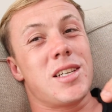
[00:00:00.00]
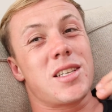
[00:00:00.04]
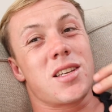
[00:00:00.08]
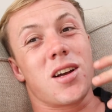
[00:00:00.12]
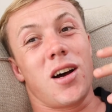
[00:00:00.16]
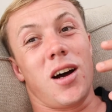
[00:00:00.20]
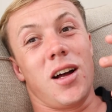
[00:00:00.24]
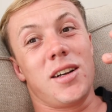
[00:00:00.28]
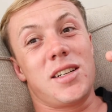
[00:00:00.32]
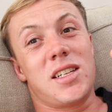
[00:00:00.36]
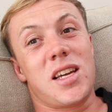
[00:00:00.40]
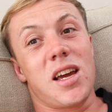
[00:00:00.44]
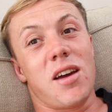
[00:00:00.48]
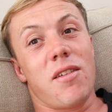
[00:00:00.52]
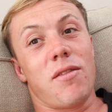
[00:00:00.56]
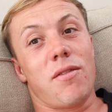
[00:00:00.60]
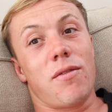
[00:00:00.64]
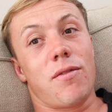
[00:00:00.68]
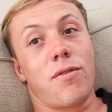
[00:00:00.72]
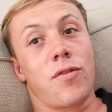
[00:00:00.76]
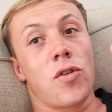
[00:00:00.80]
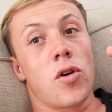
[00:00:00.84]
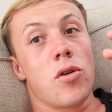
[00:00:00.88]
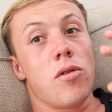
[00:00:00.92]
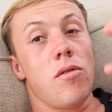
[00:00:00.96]
It's hard to
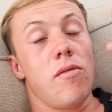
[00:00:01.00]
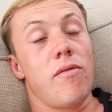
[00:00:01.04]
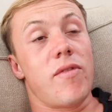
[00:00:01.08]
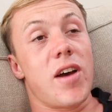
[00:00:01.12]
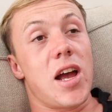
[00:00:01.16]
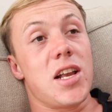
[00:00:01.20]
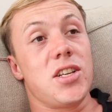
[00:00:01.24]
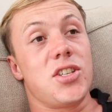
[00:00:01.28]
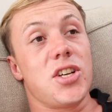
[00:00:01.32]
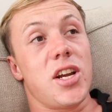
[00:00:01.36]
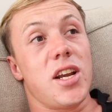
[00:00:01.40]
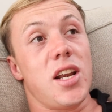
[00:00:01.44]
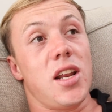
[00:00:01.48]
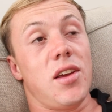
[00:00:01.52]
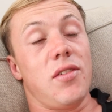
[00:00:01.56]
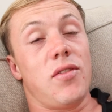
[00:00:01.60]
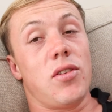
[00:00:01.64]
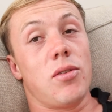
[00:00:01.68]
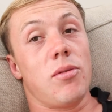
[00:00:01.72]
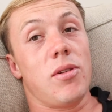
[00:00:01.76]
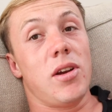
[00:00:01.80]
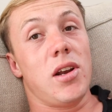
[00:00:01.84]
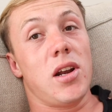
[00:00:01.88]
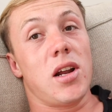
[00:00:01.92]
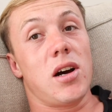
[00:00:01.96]
get fruit and veg in
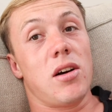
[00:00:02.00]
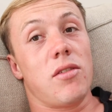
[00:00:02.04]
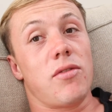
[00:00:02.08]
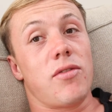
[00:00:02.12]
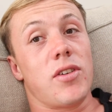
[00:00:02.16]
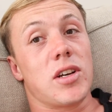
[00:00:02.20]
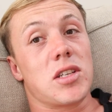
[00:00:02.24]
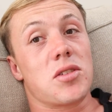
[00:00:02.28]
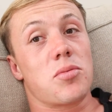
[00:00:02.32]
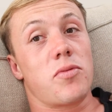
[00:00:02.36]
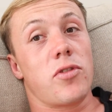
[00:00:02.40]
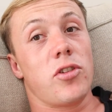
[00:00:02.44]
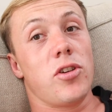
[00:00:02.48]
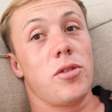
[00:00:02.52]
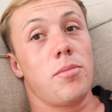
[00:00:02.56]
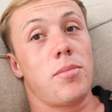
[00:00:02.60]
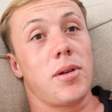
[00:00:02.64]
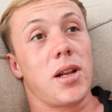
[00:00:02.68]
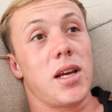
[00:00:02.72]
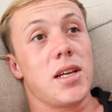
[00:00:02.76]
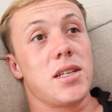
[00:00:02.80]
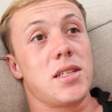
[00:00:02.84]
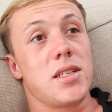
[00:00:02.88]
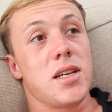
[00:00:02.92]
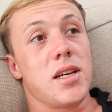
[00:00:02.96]
if you're eating out of fast food
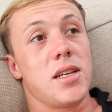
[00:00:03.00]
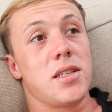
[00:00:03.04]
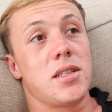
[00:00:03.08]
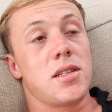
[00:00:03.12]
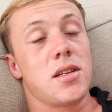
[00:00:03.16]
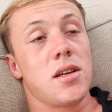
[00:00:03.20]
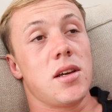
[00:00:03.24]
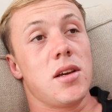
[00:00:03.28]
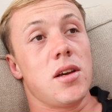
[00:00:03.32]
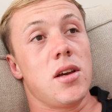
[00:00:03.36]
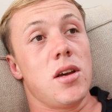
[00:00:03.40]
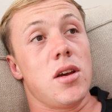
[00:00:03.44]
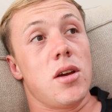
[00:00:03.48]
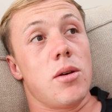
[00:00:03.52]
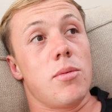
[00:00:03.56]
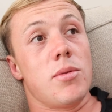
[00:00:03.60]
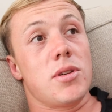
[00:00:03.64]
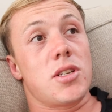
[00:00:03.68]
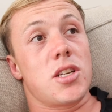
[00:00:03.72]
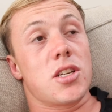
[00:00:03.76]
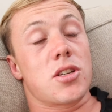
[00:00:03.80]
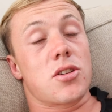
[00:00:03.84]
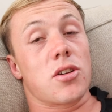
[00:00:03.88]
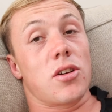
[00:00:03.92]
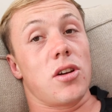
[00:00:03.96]
places,
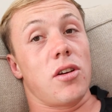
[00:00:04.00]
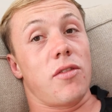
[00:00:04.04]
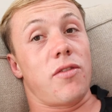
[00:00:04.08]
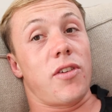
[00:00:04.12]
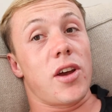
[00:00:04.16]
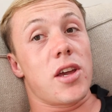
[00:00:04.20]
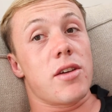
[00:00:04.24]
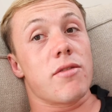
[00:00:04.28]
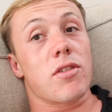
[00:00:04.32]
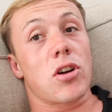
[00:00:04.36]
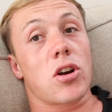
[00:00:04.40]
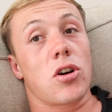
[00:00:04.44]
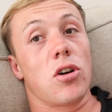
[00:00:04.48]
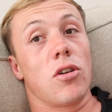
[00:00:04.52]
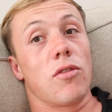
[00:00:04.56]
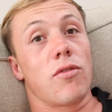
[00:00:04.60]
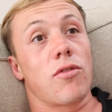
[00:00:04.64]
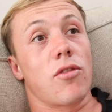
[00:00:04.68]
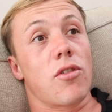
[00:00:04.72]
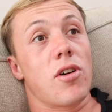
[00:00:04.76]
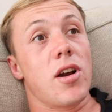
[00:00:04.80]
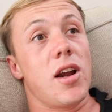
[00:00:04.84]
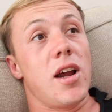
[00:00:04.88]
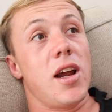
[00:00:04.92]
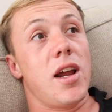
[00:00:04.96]
which is going to affect your
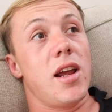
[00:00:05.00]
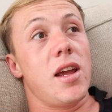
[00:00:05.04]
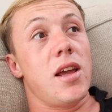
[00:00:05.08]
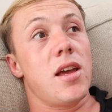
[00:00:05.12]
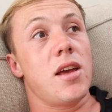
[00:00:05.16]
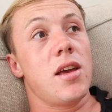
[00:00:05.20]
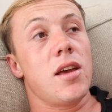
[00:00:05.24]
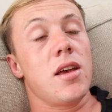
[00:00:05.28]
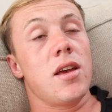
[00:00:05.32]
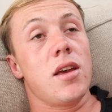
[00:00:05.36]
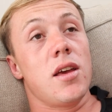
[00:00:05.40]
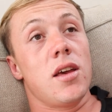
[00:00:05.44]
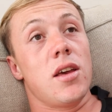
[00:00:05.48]
recovery,